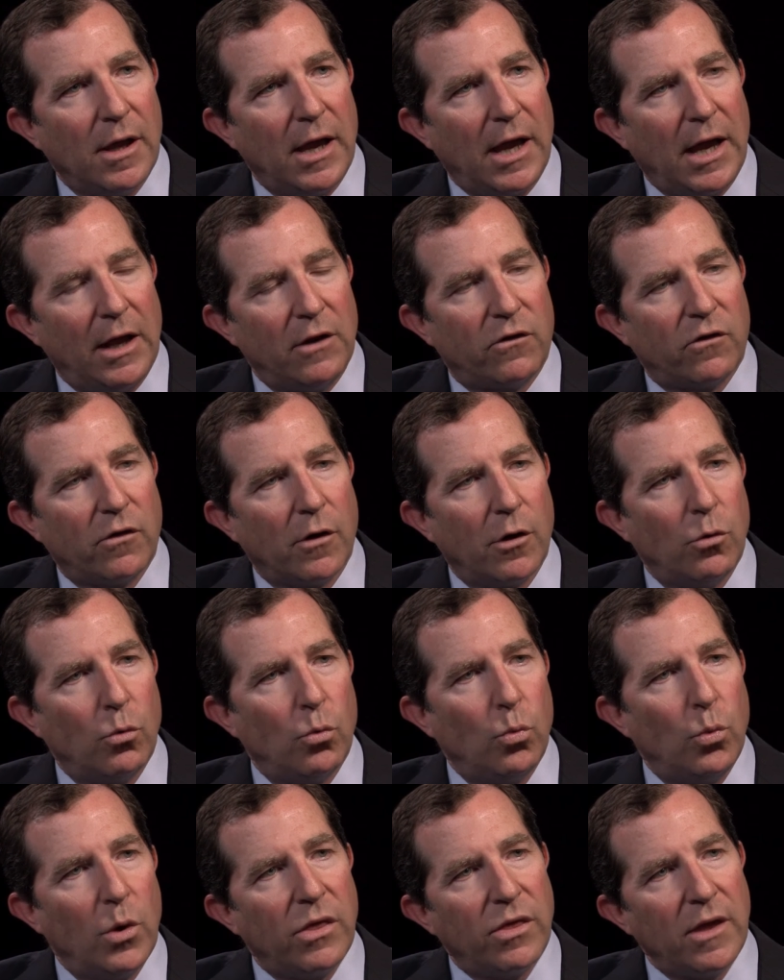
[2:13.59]
And so
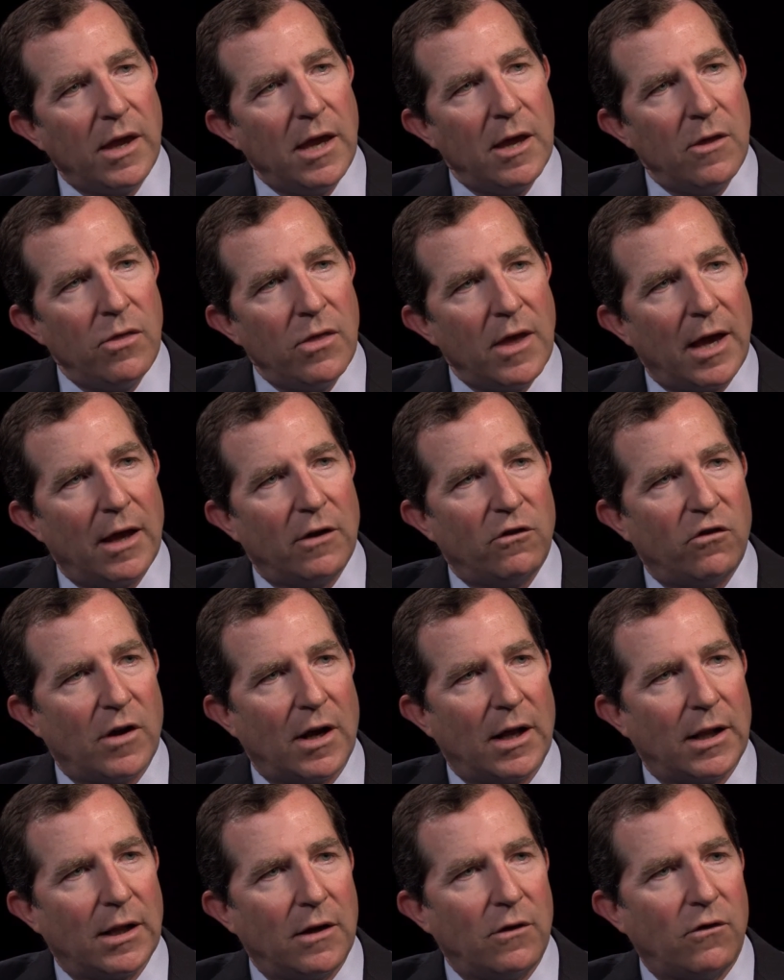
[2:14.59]
within that
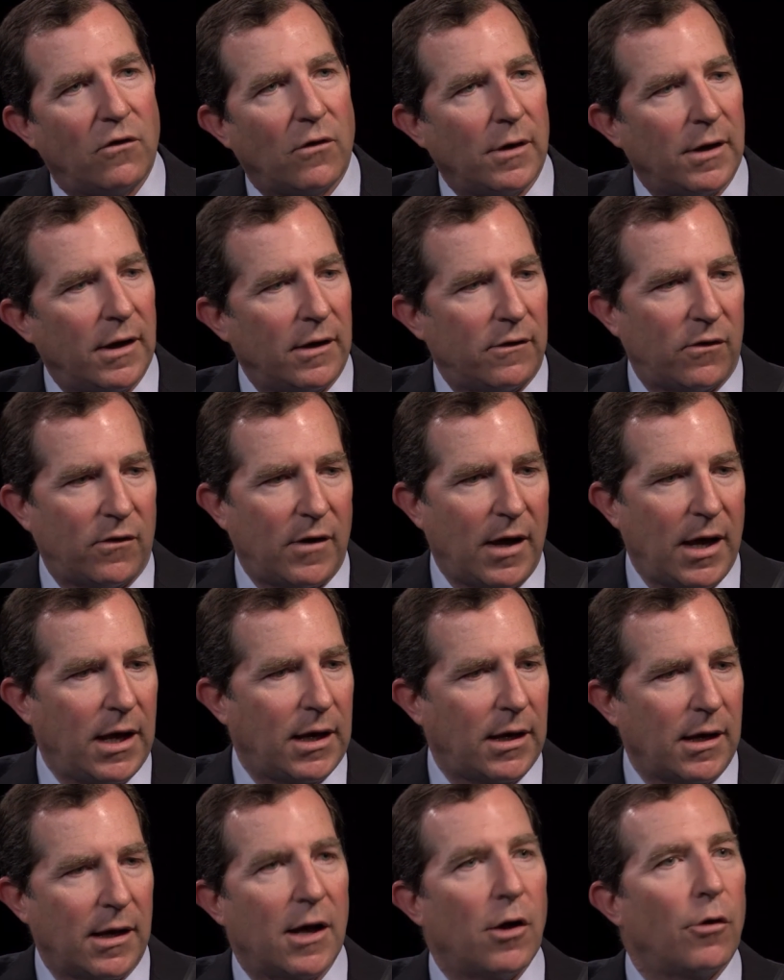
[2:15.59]
challenge, let's
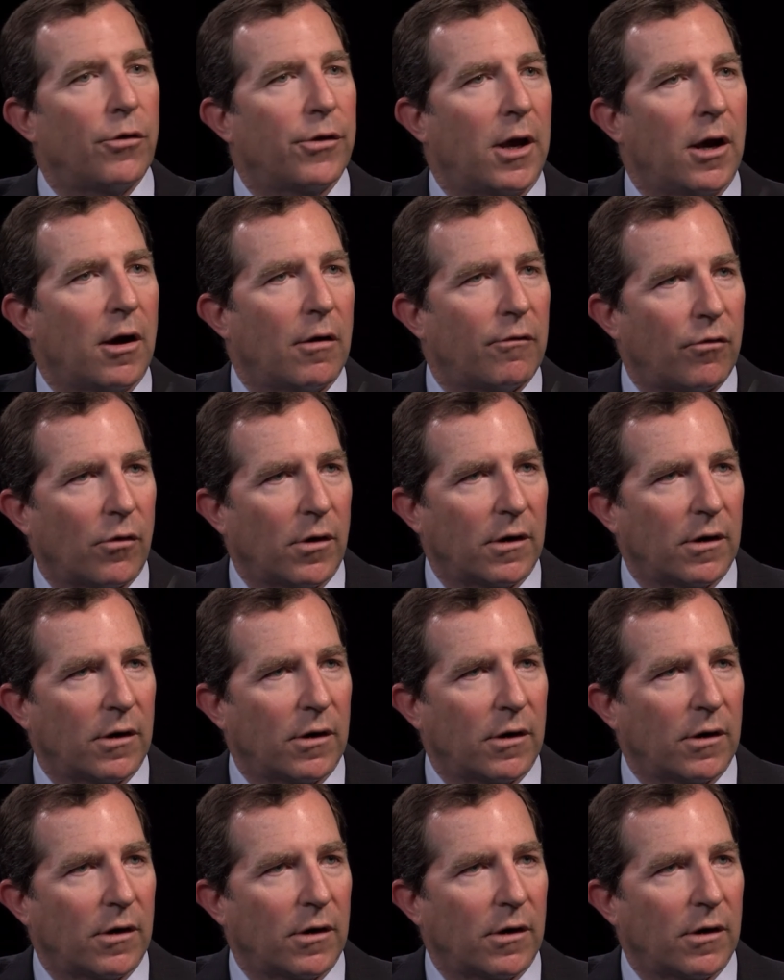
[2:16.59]
take healthcare, for